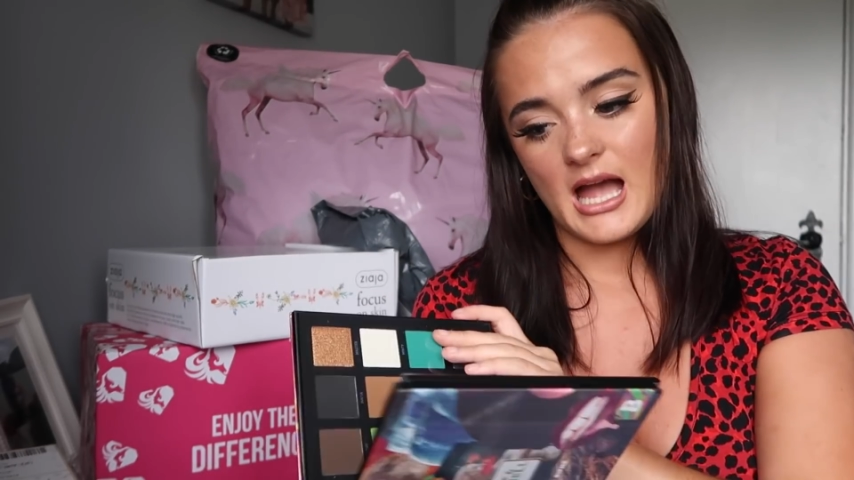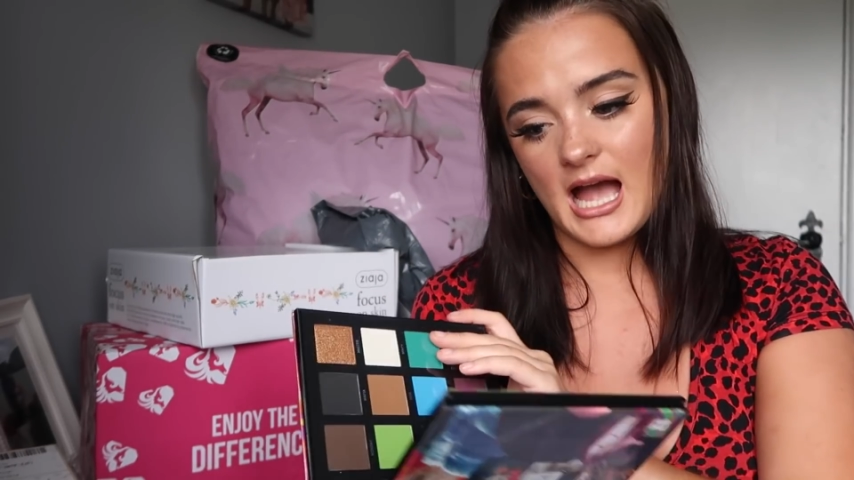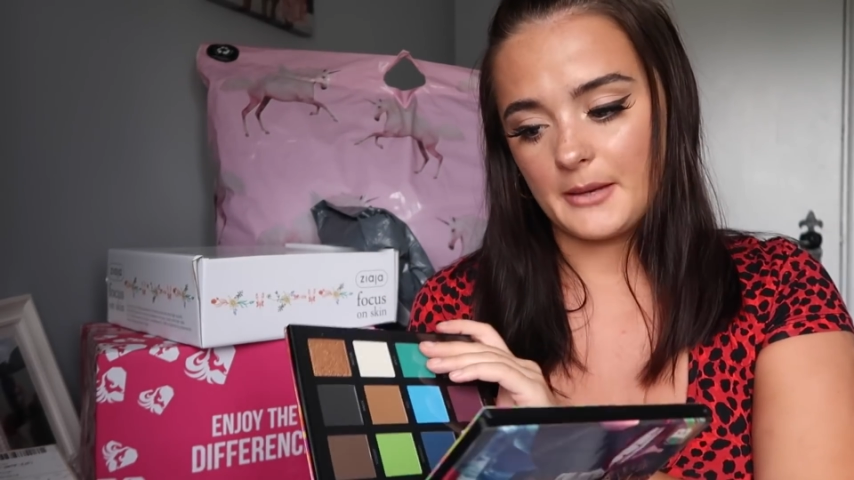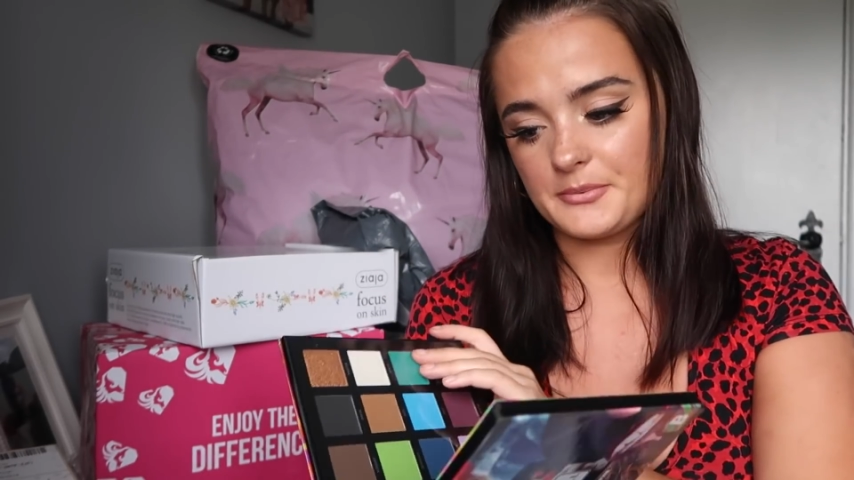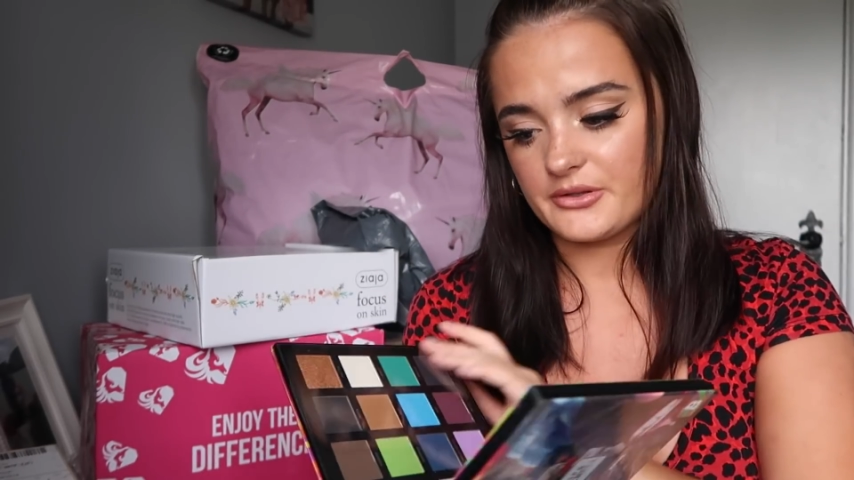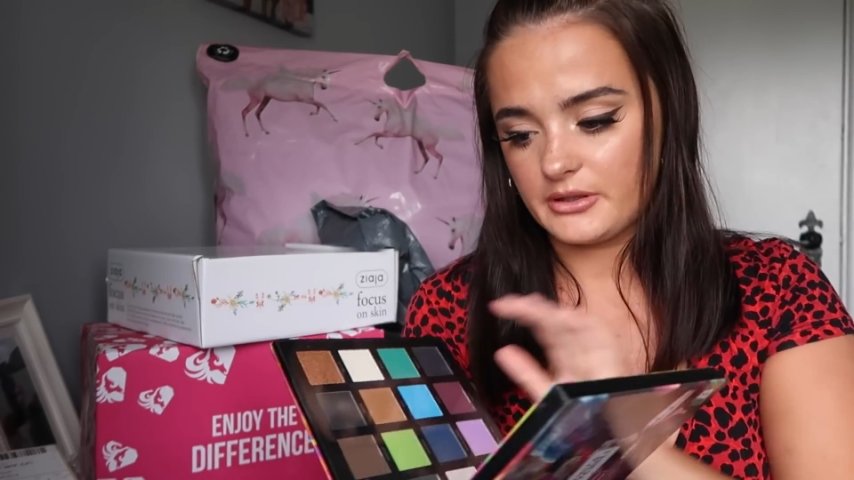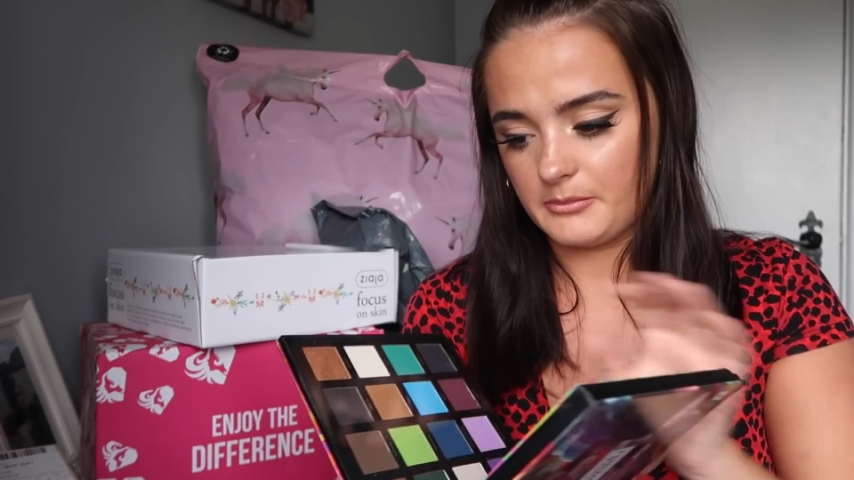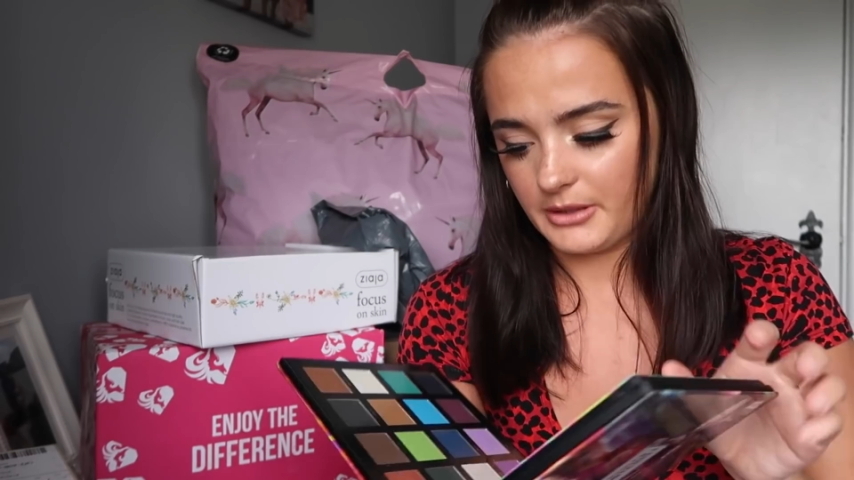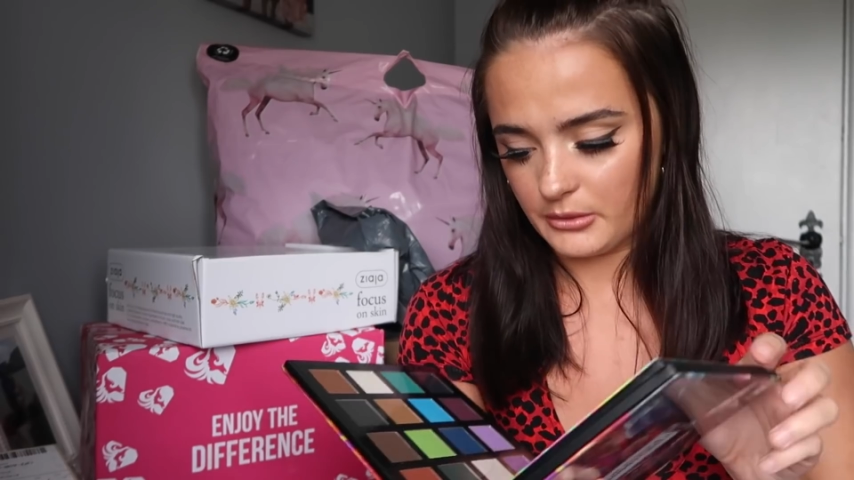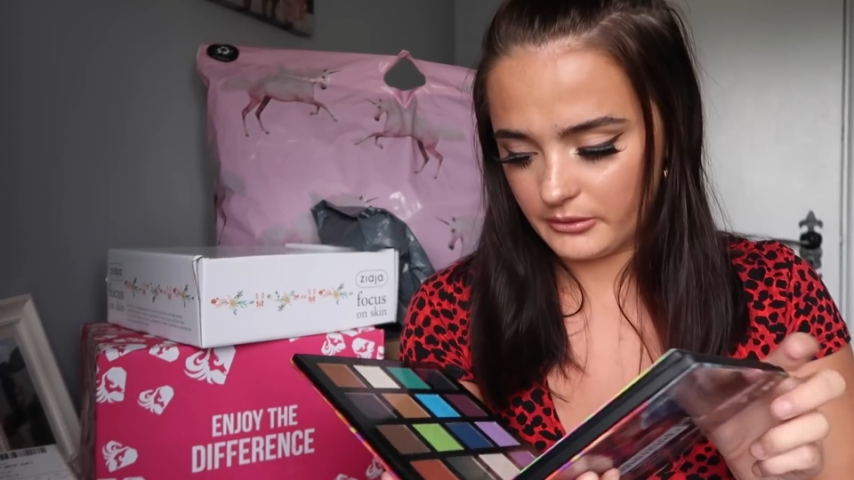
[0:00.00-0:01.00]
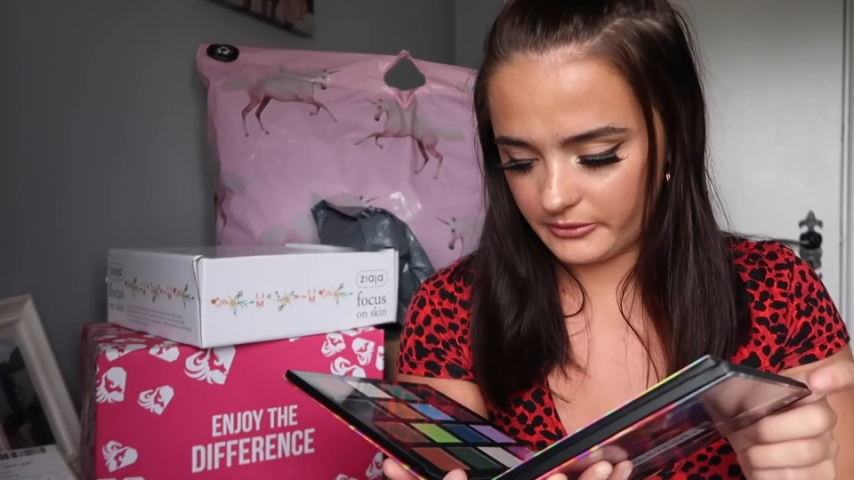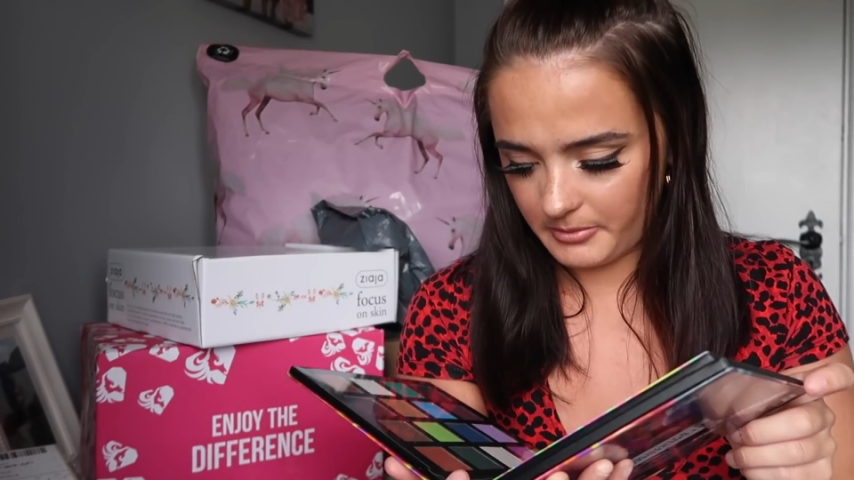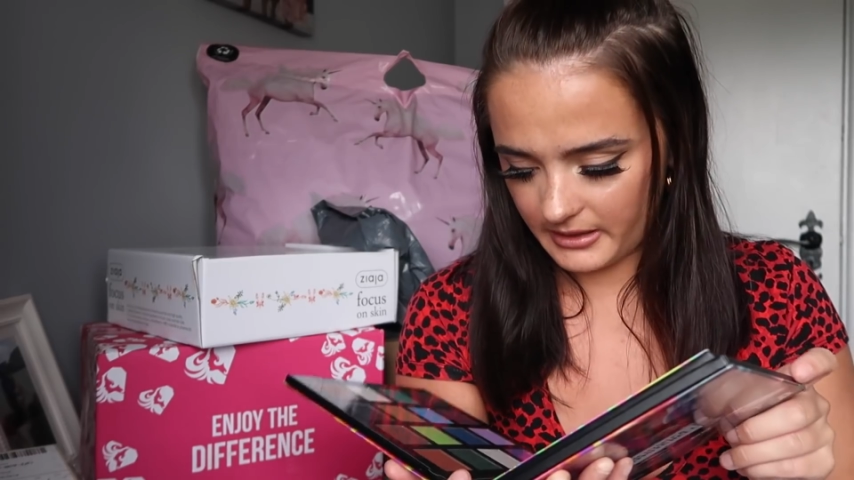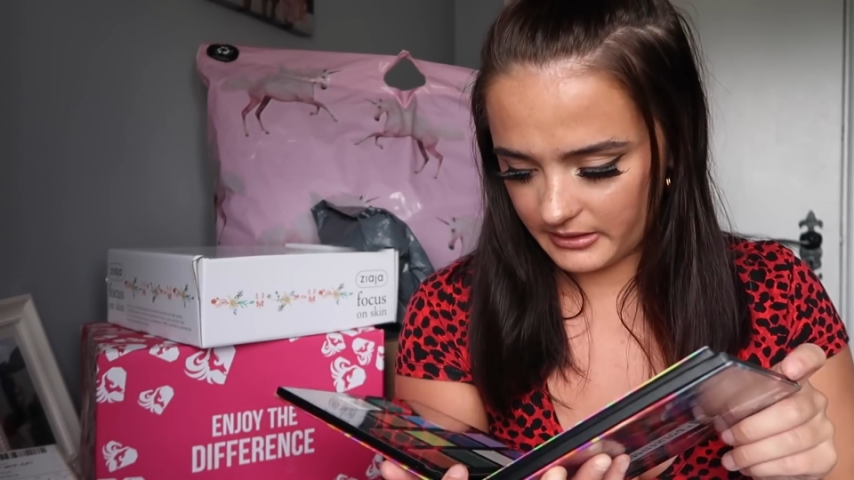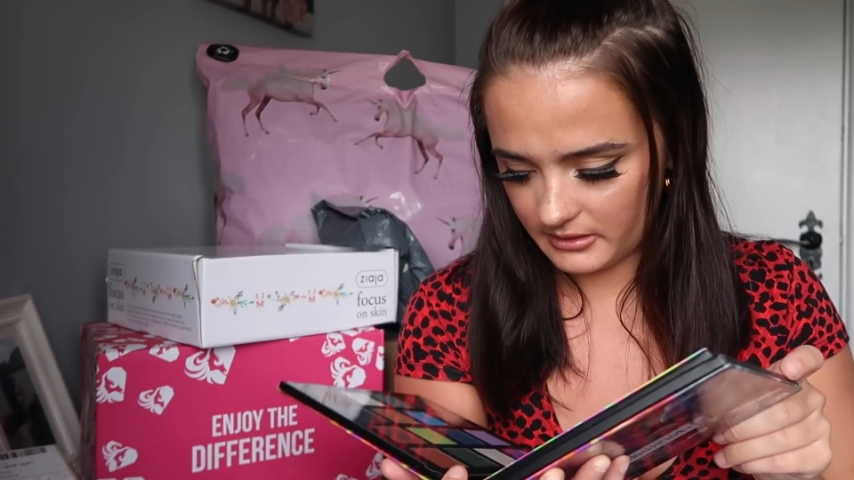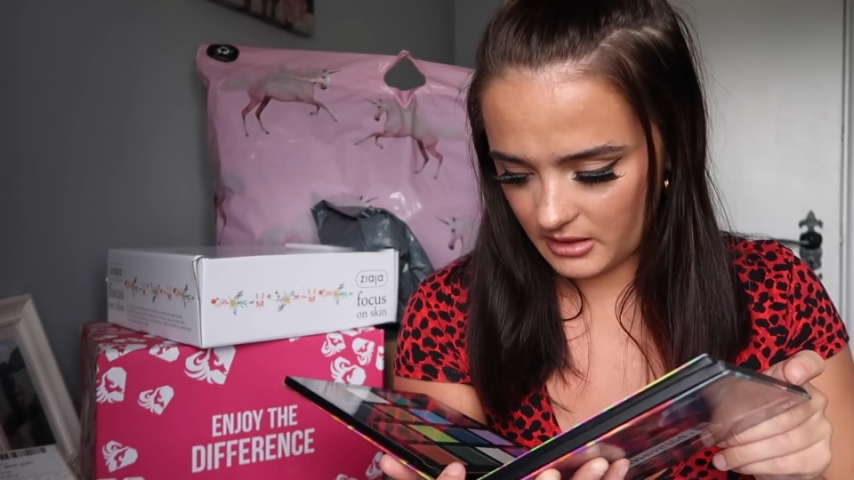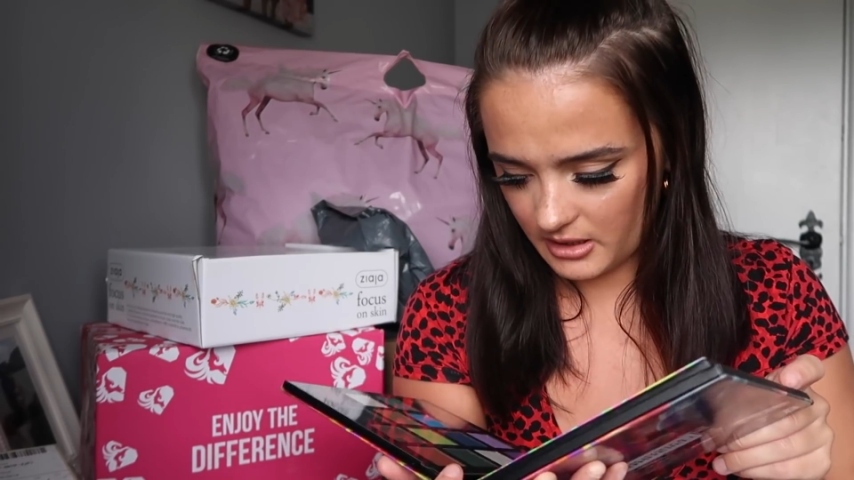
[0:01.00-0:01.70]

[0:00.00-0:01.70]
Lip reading: Absolutely beautiful palette.